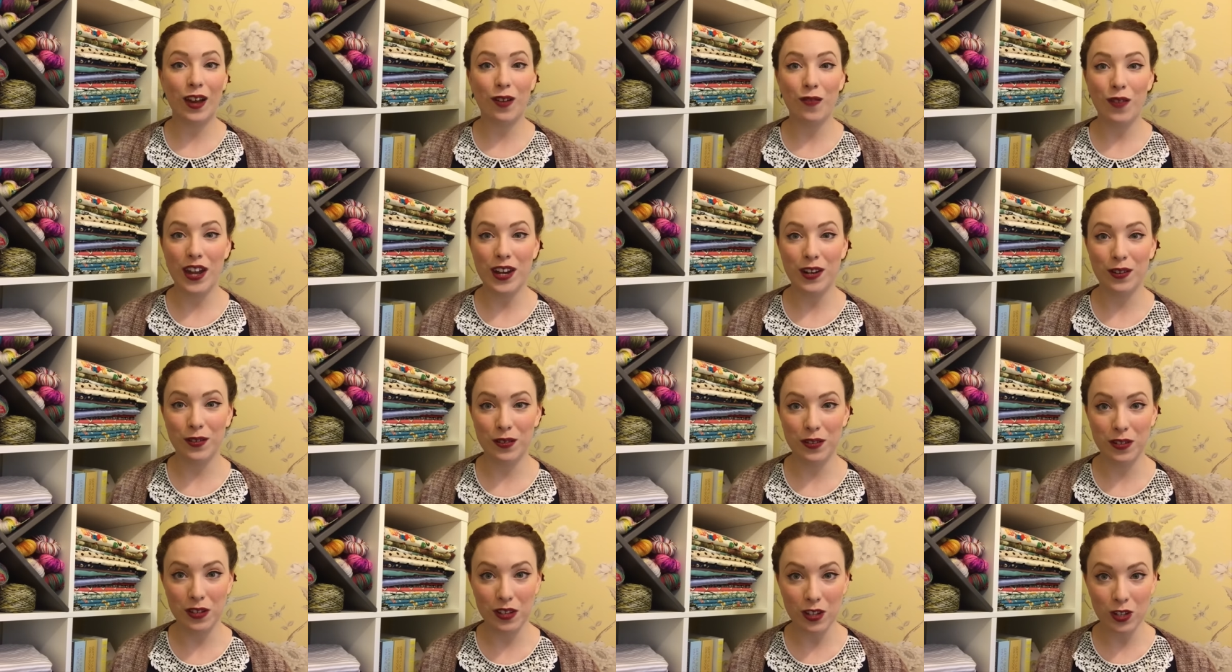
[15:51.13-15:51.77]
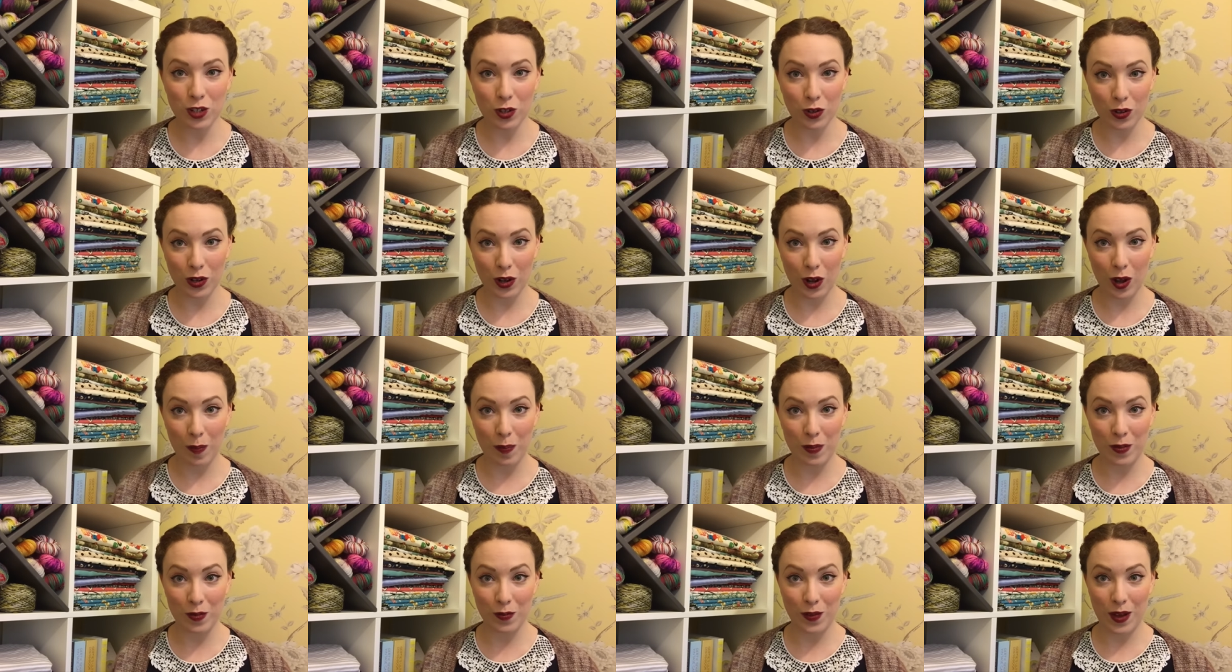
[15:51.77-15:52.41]
I went onto the John
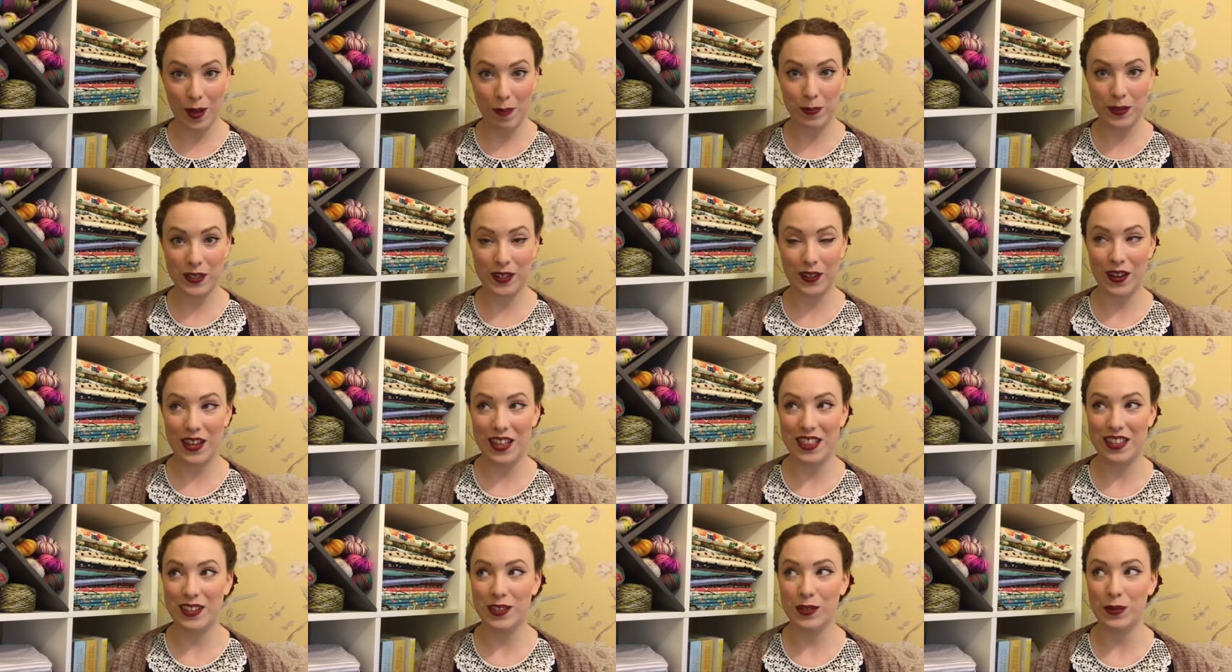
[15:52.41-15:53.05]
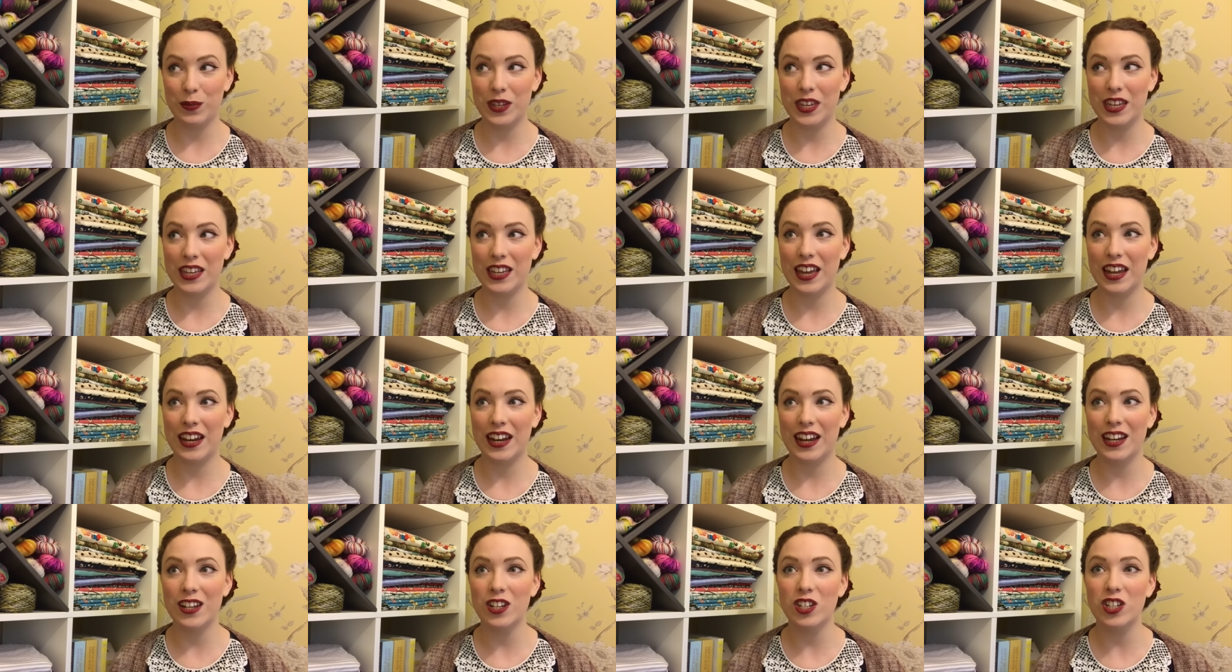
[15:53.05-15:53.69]
Arbon website this week
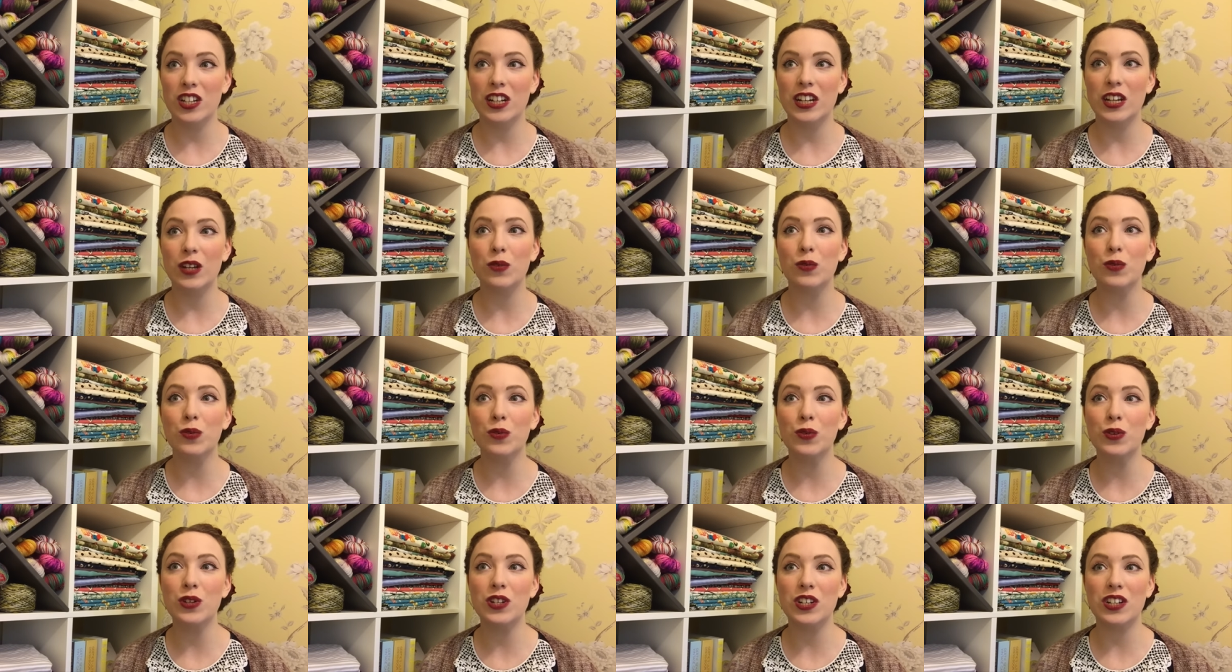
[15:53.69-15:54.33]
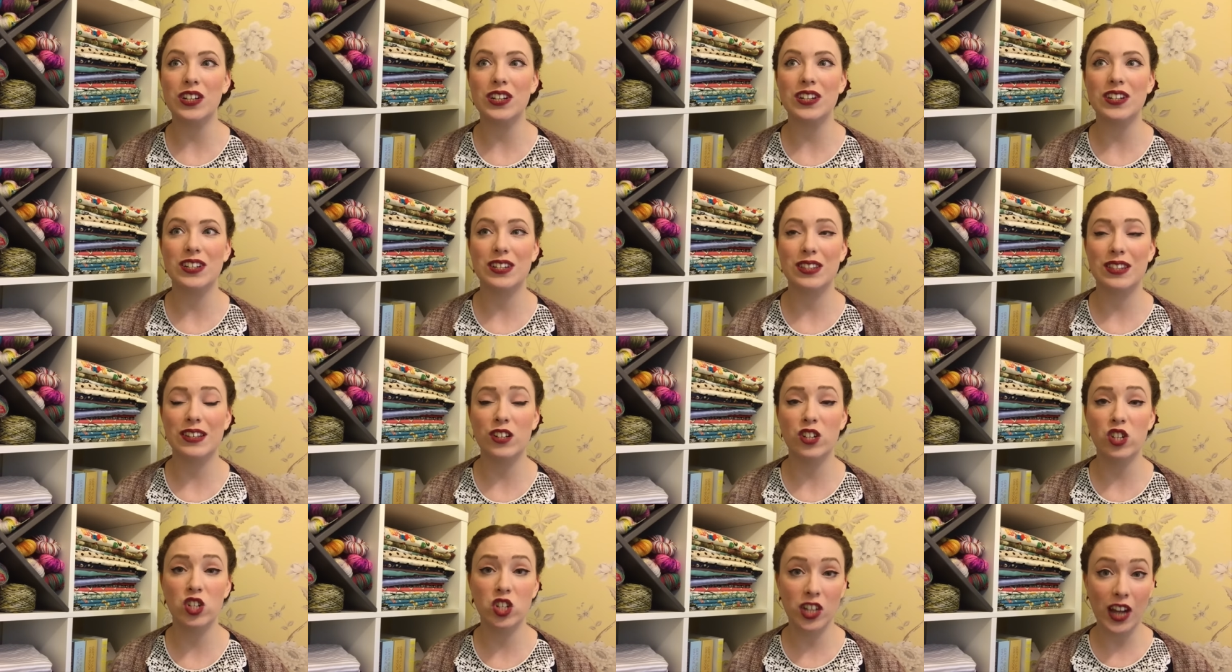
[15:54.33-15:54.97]
and actually ordered
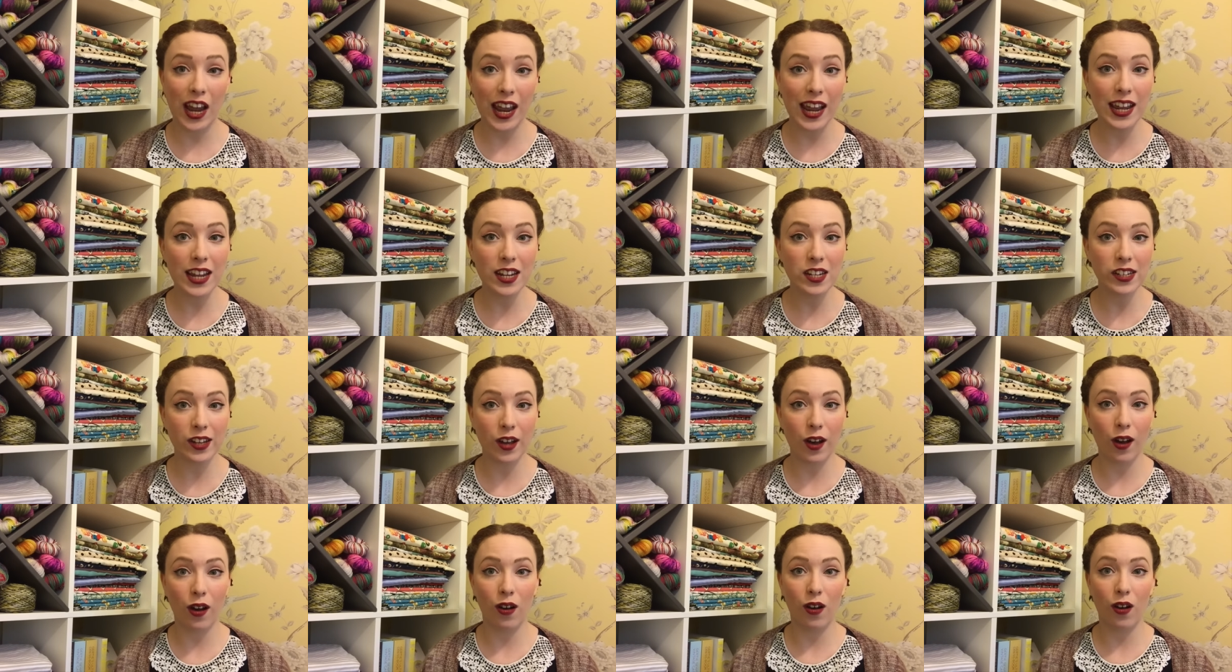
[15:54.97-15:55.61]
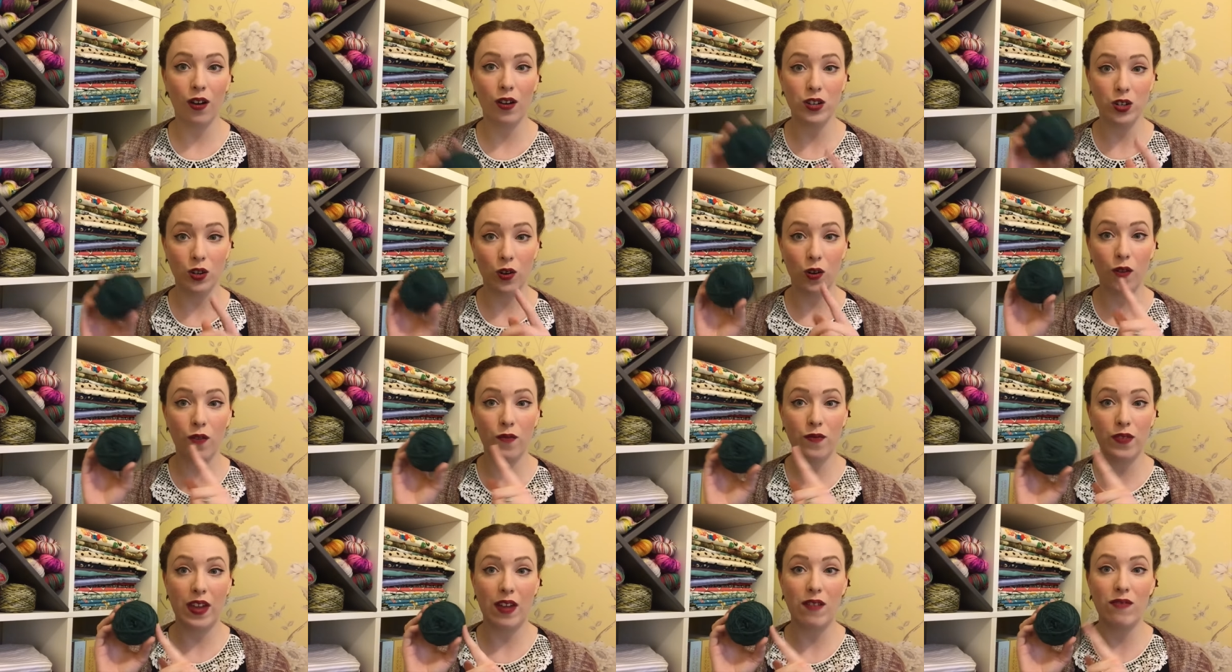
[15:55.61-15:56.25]
the shade card
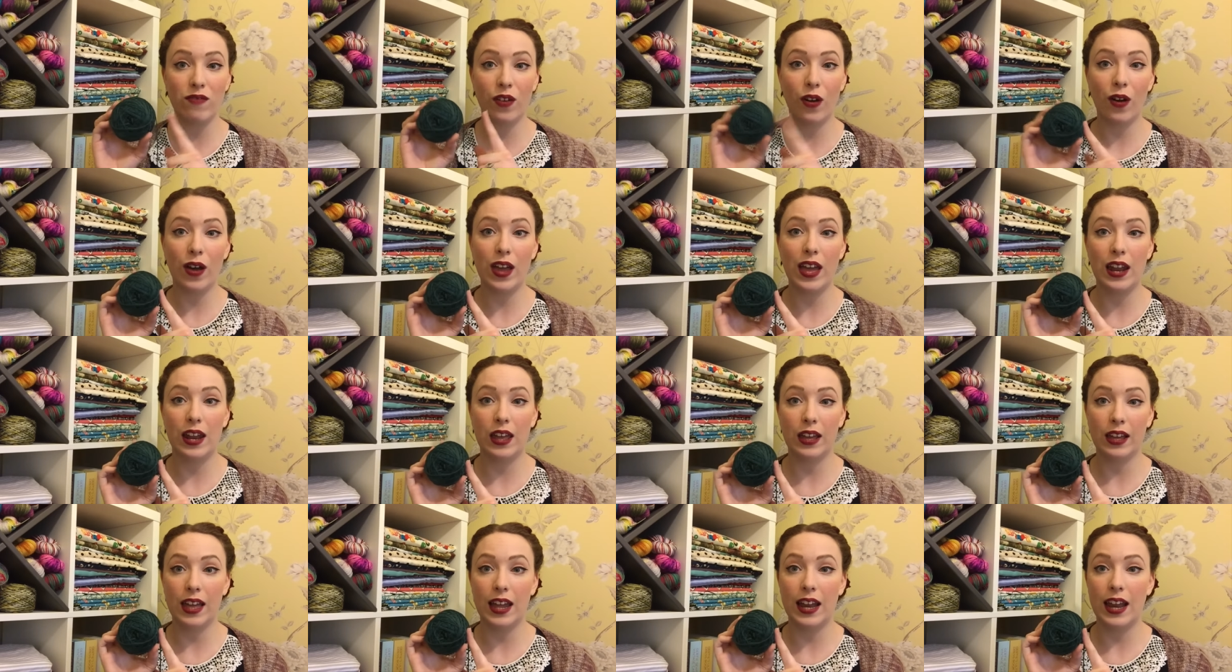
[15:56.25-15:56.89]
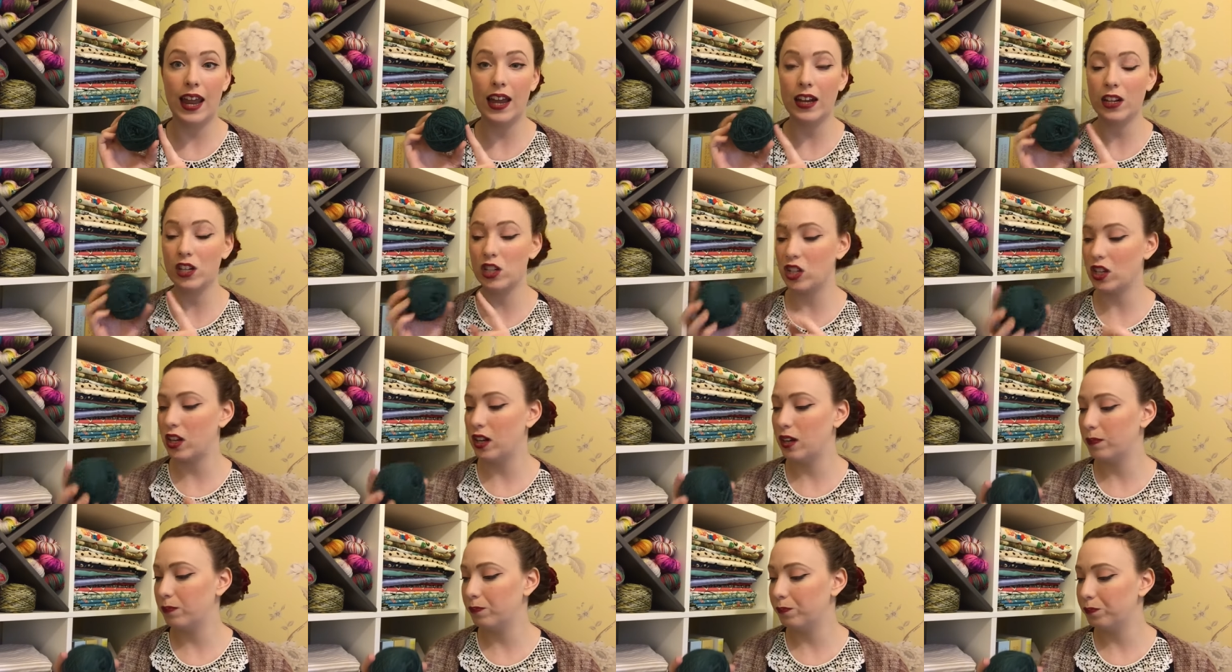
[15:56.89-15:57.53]
of their Viola
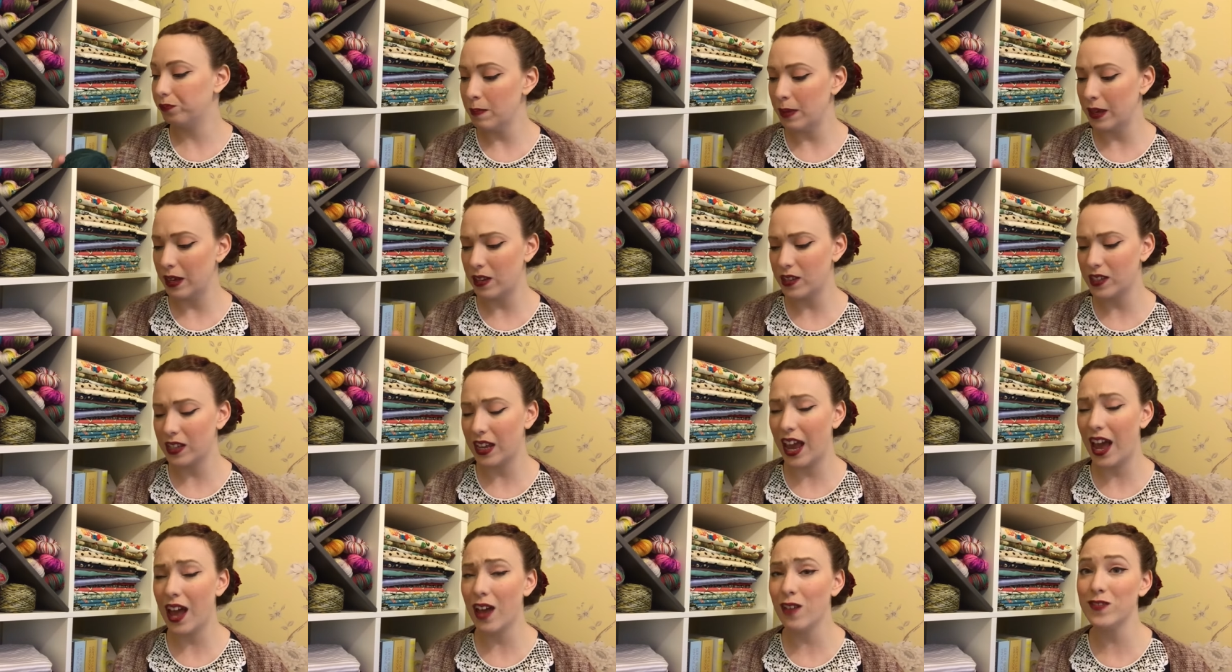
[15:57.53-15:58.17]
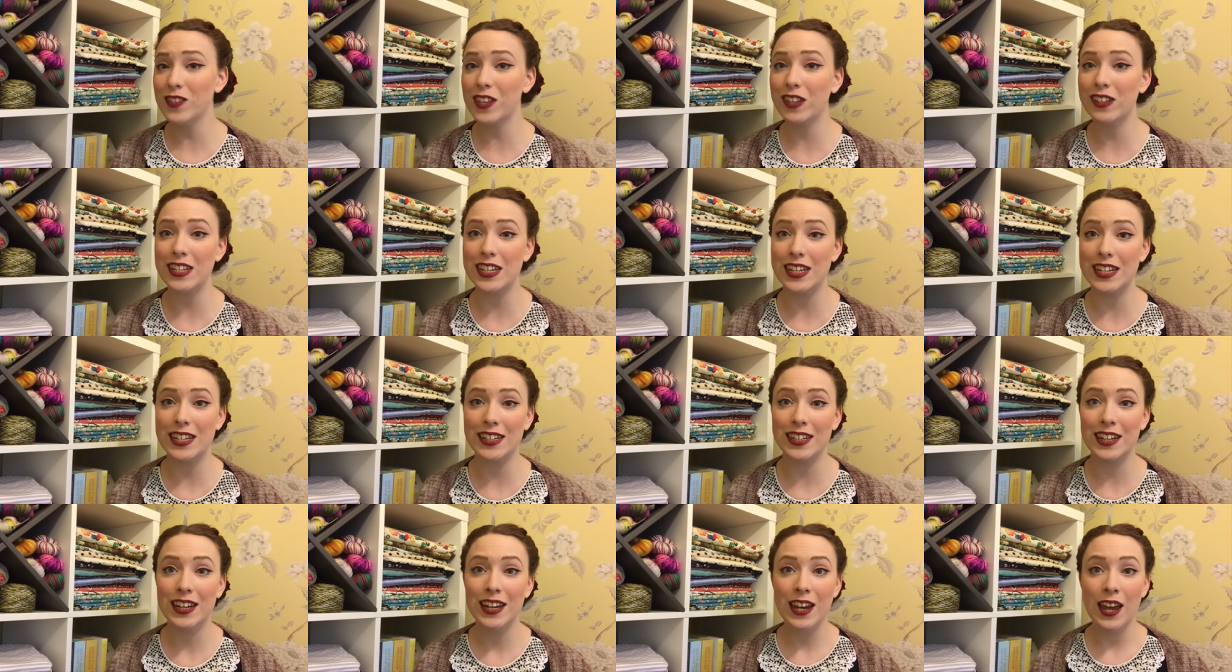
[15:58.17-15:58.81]
collection because I have
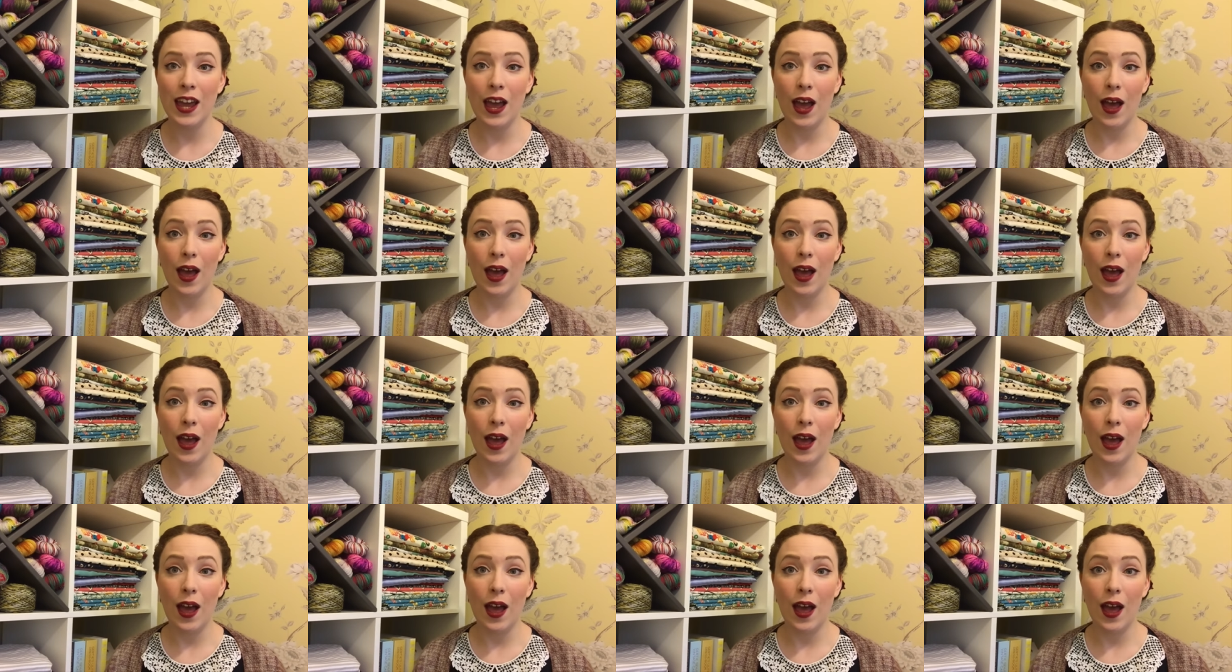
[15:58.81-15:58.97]
seen